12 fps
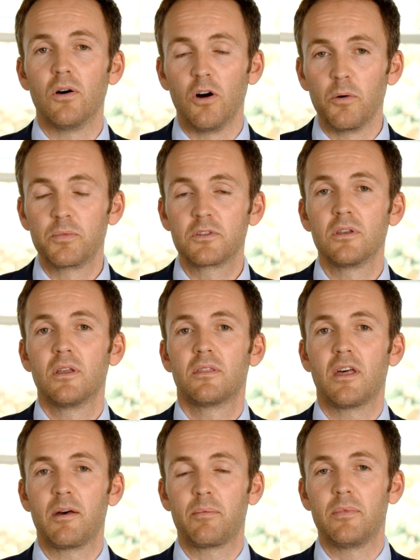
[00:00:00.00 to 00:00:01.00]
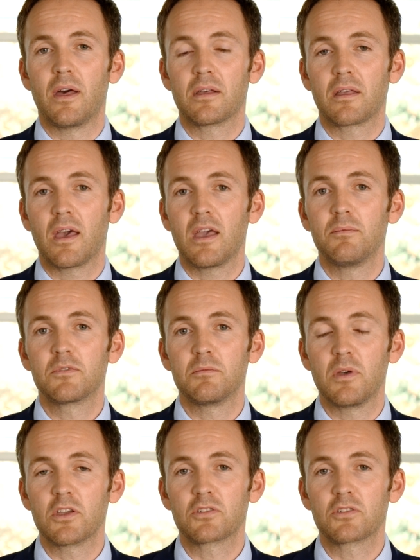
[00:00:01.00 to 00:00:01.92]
upped their game to make